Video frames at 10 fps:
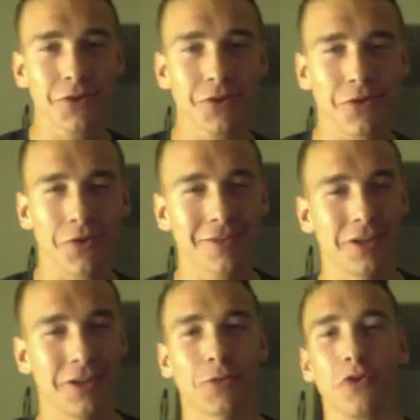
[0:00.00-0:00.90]
Right? It's a
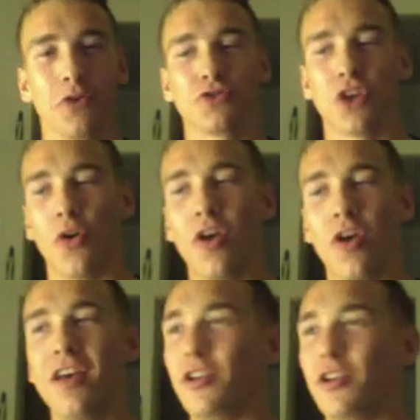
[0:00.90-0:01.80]
crazy quote. So,
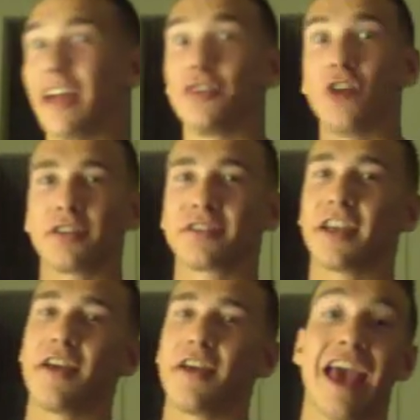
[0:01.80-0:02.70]
that dark,
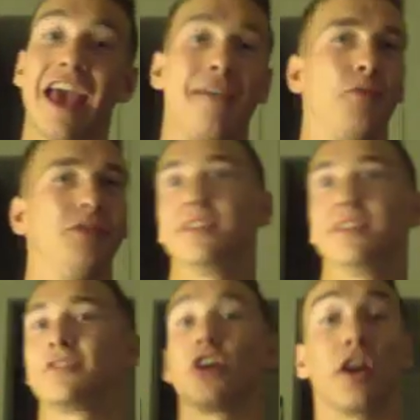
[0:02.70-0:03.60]
scary cave, which
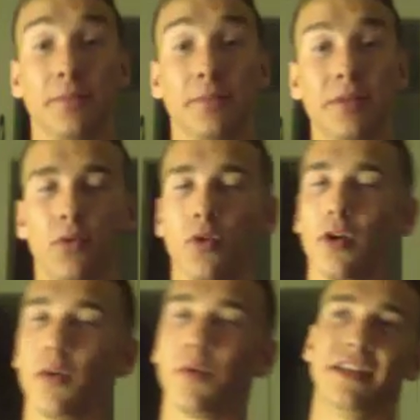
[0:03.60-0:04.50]
is talking to people,
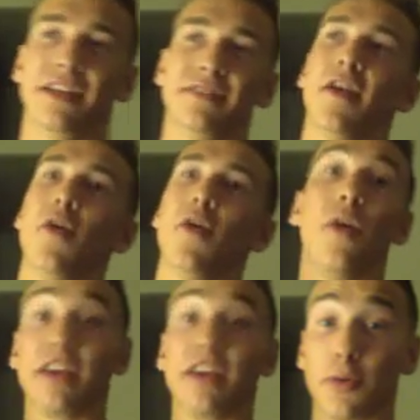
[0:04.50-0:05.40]
or which is
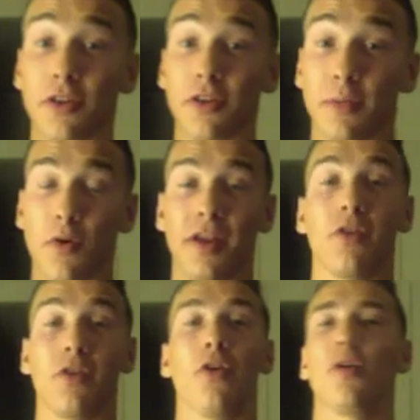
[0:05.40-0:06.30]
waking up early in the
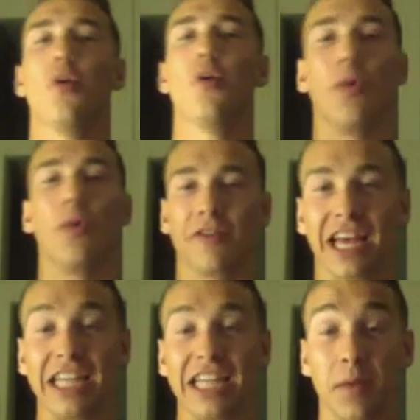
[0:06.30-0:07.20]
morning, or whatever
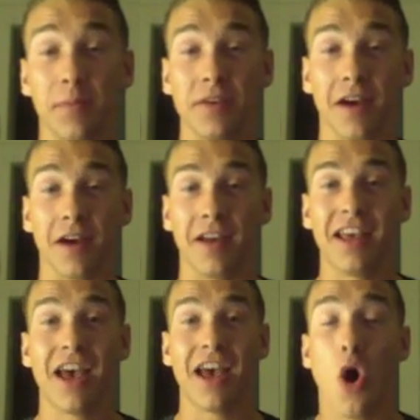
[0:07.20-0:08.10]
the case may be,
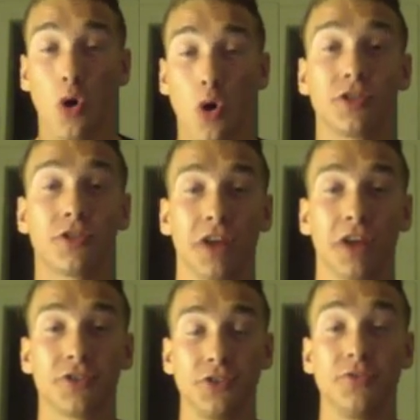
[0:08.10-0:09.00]
right? Holds the
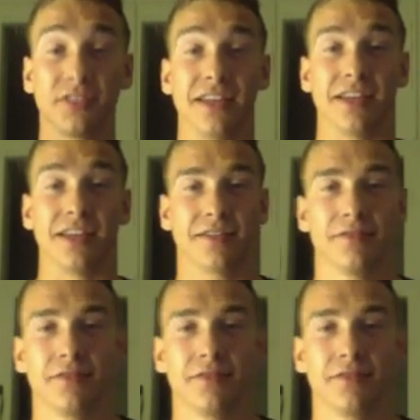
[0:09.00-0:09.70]
treasure you seek.